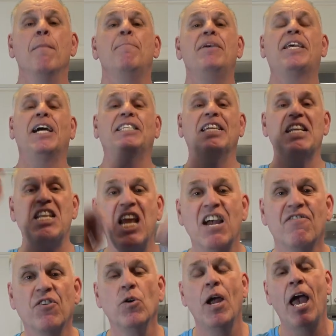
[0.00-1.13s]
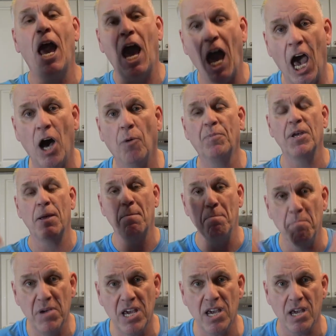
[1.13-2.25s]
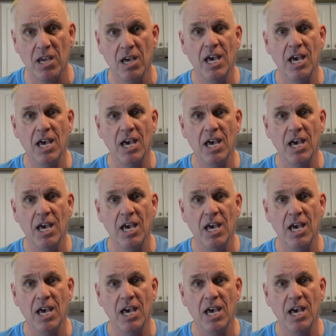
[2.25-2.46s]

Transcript: Because it never helped me.